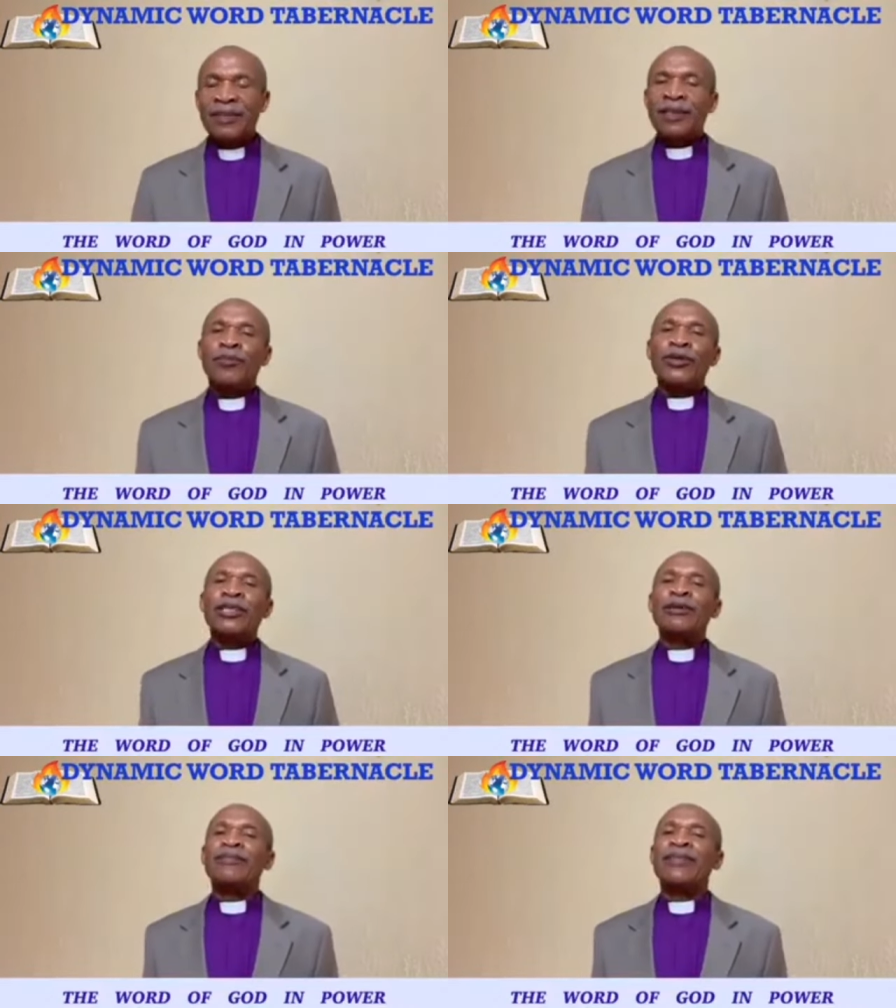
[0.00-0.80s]
But
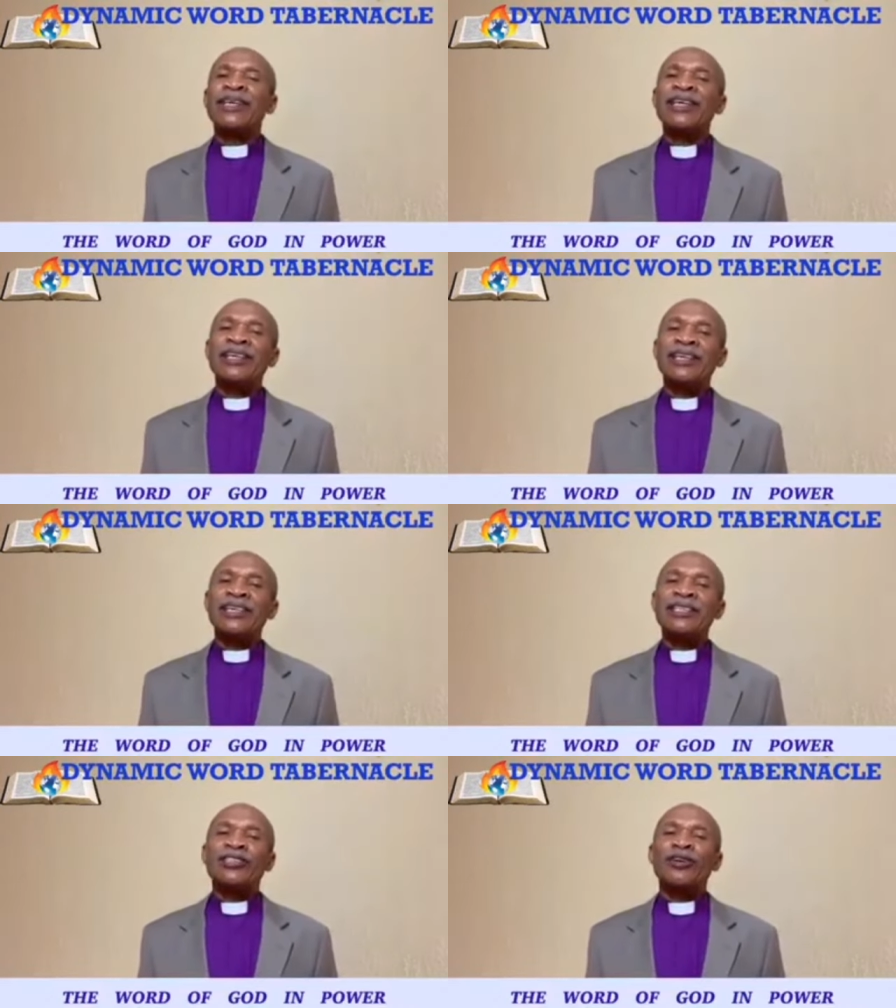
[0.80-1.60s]
the thing
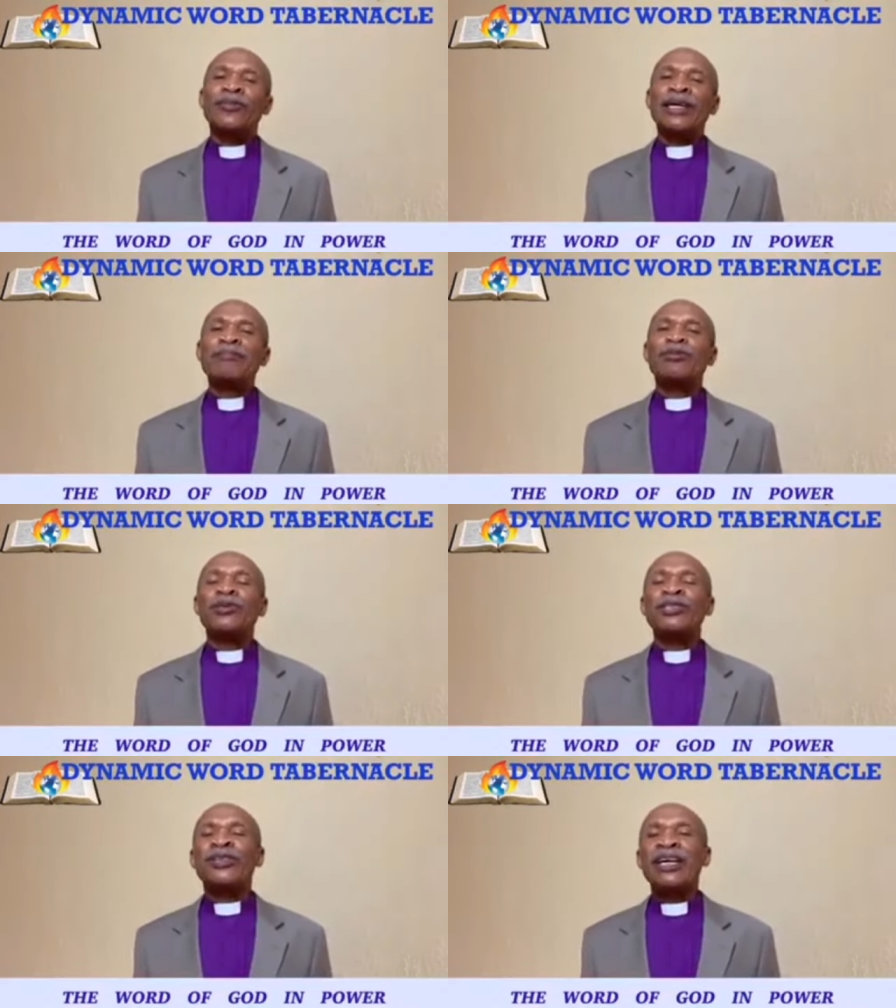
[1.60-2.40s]
is, sometimes
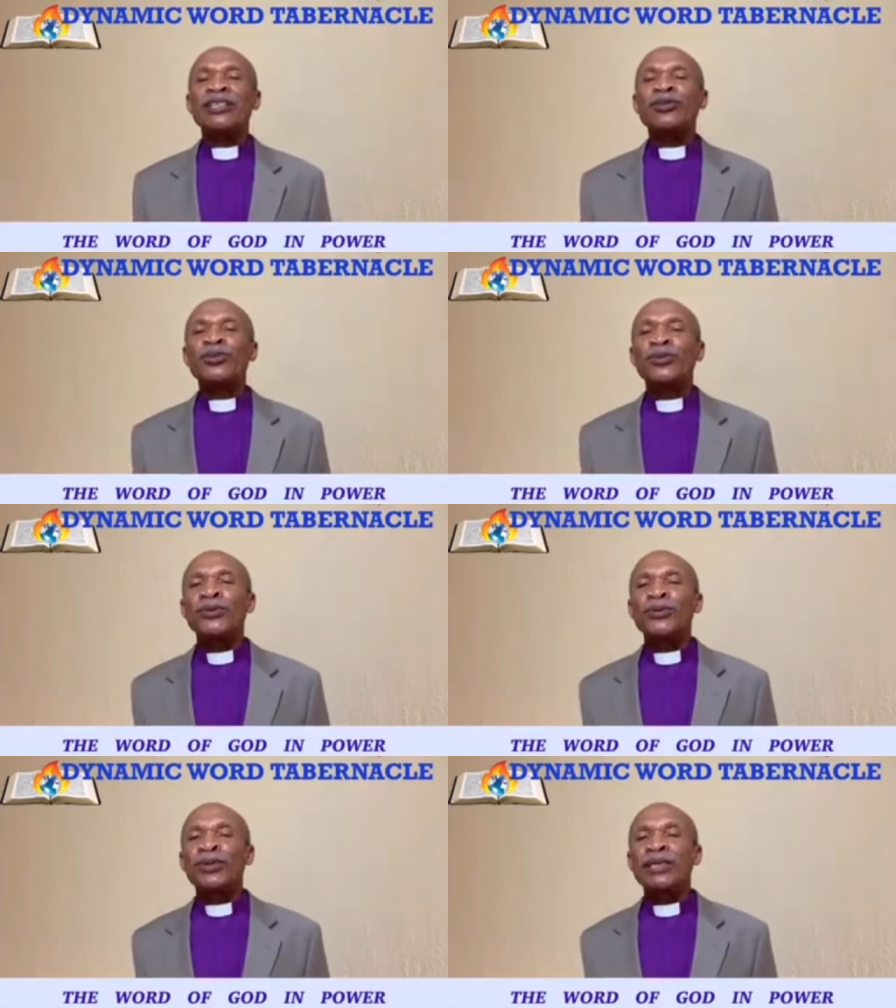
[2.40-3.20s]
we try
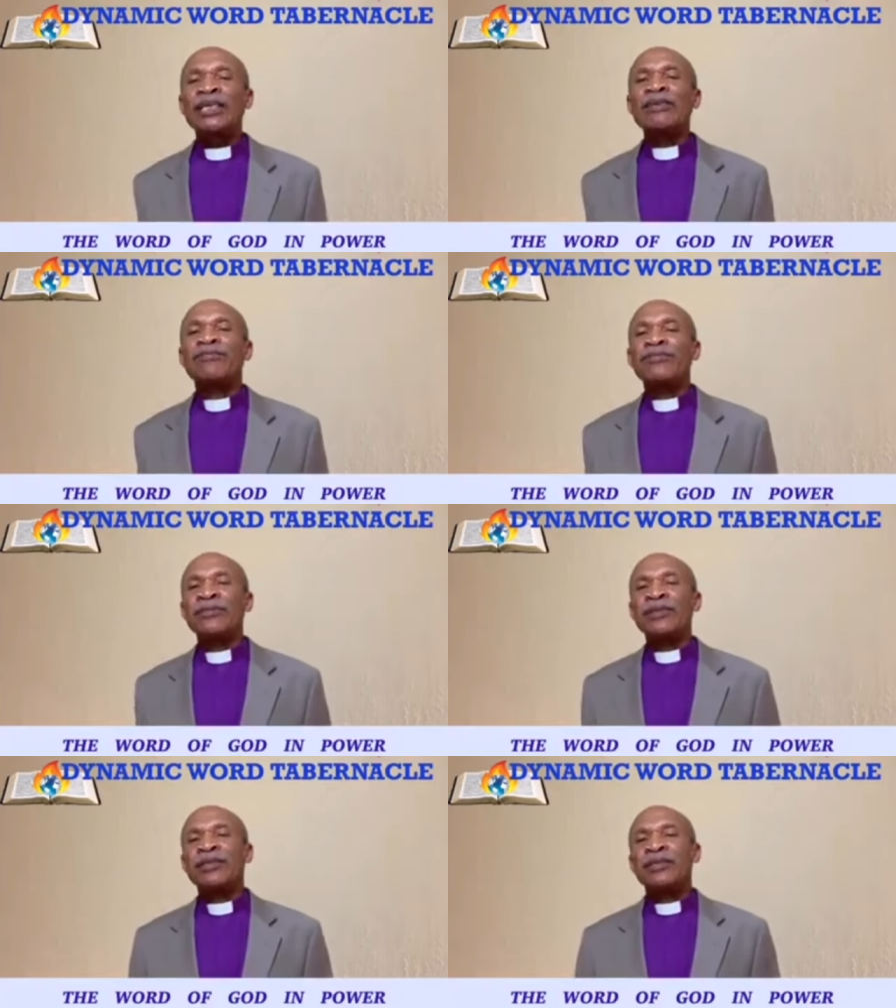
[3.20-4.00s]
to give,
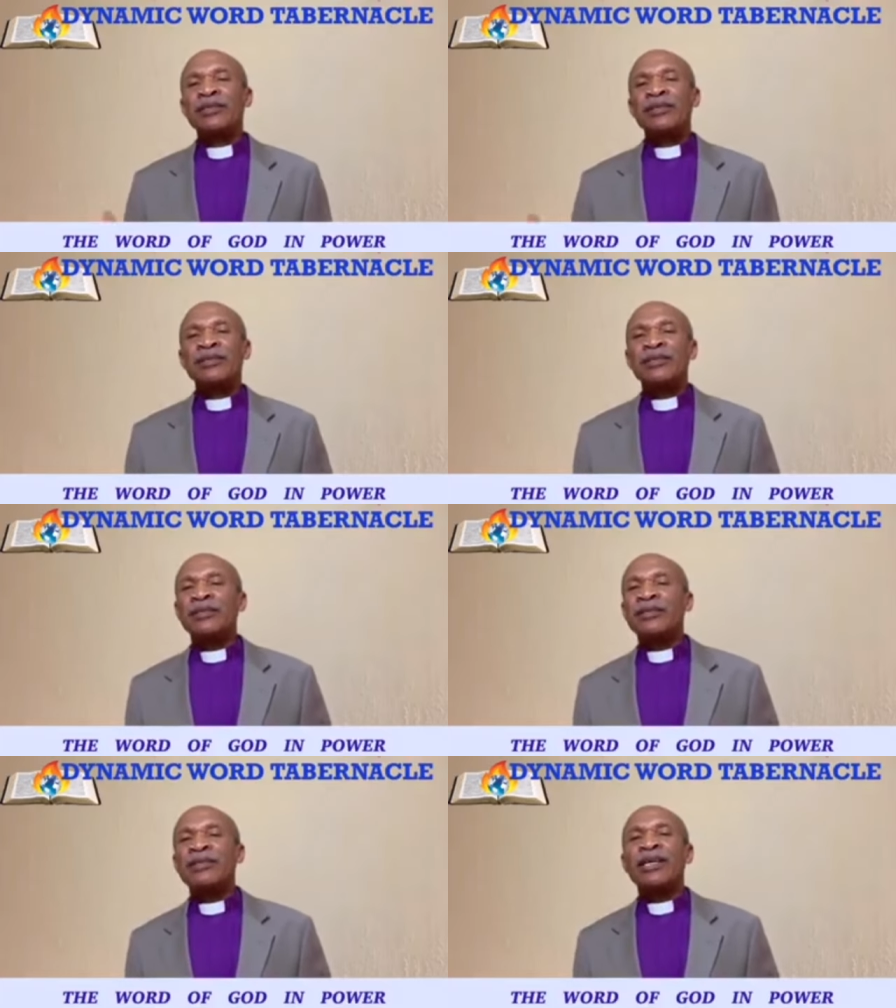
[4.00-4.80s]

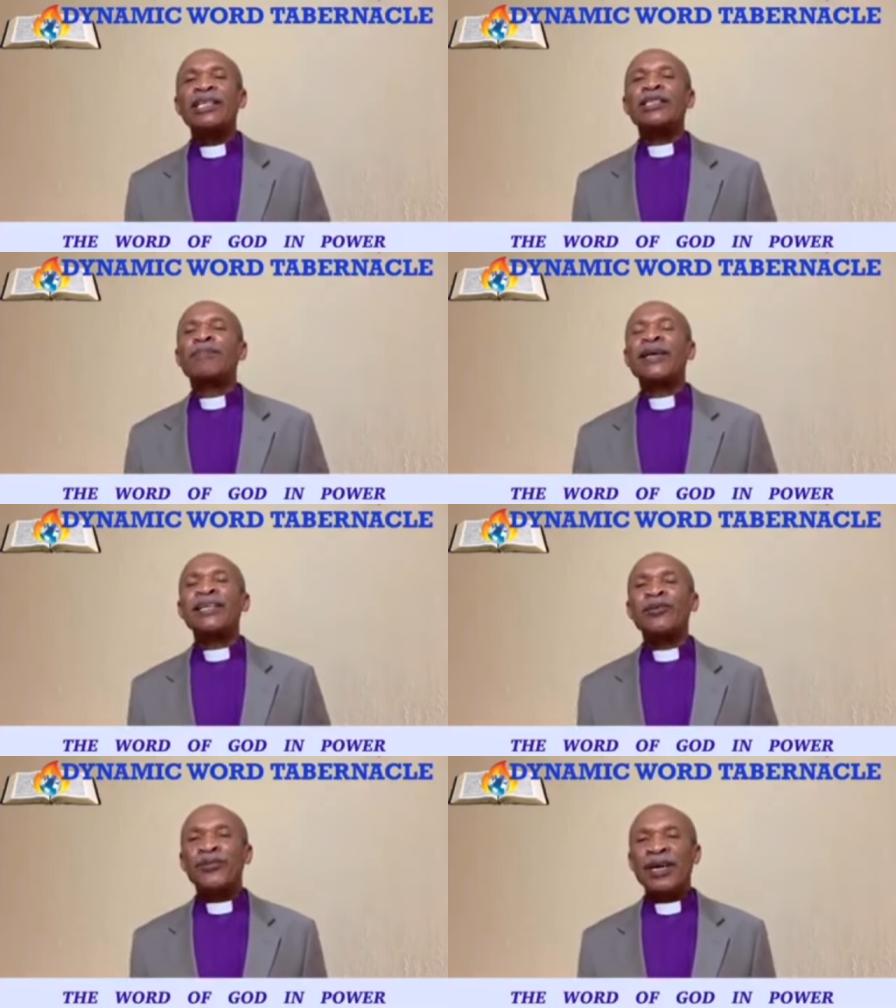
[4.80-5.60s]
explain
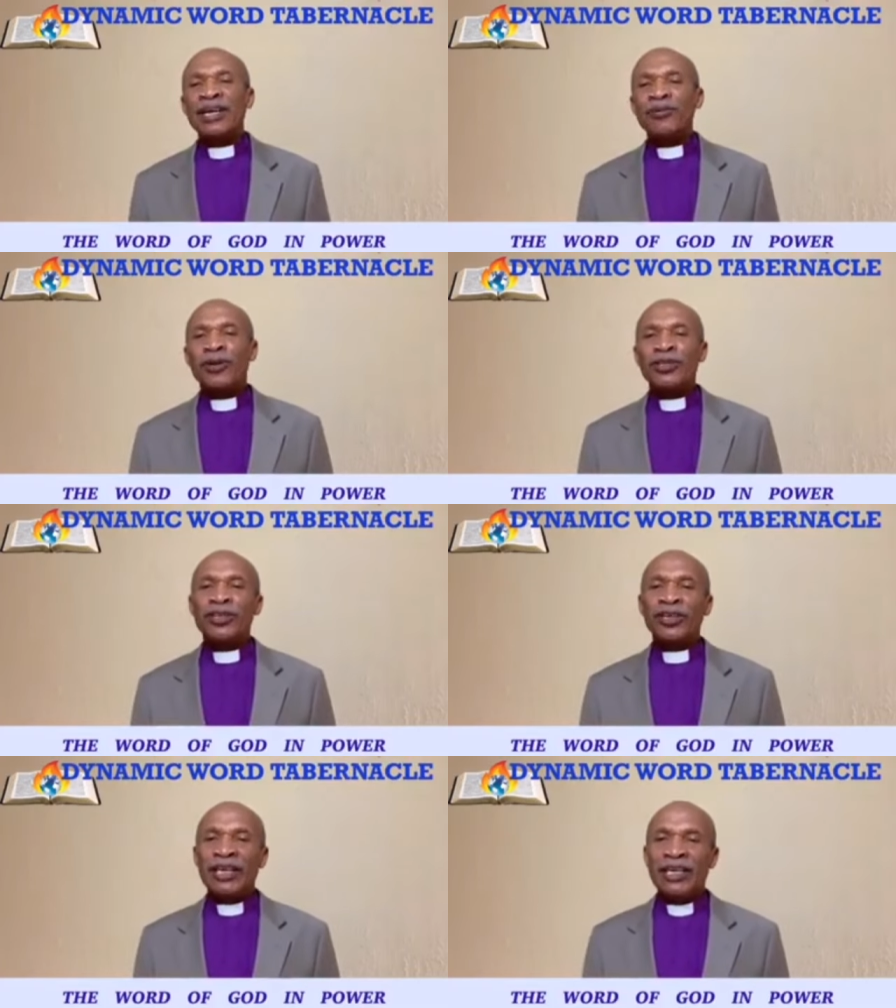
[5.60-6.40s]
away what
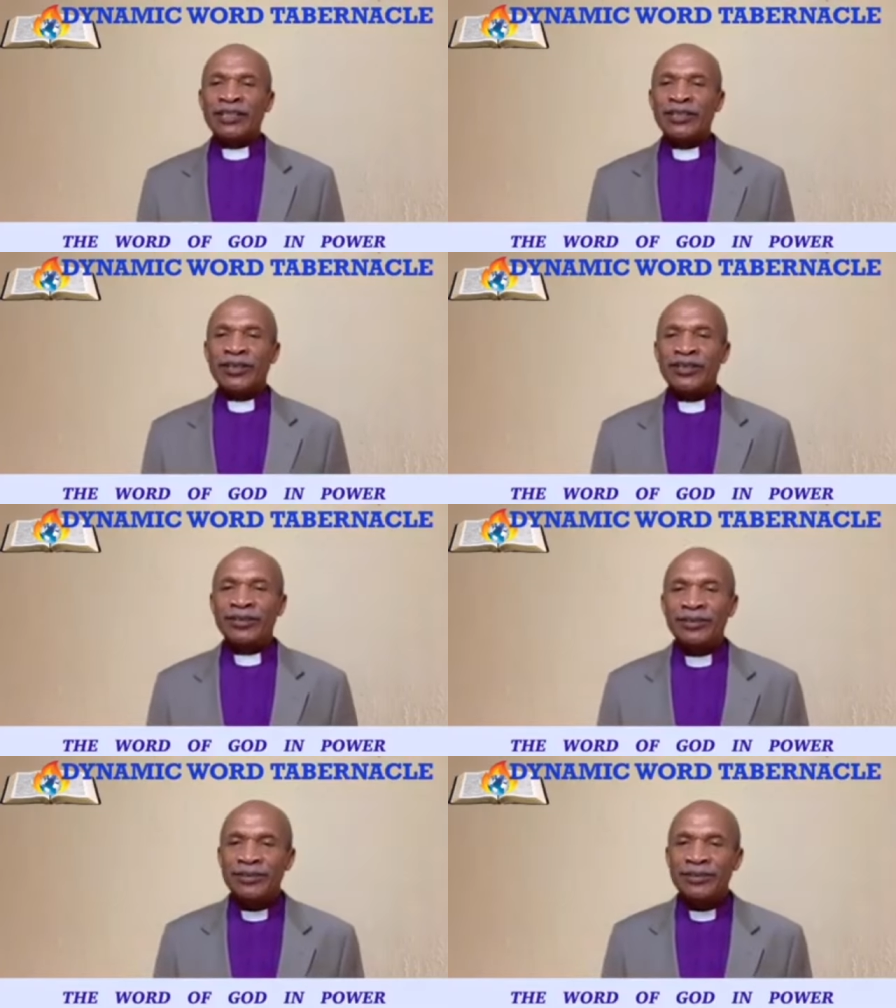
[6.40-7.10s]
God has done.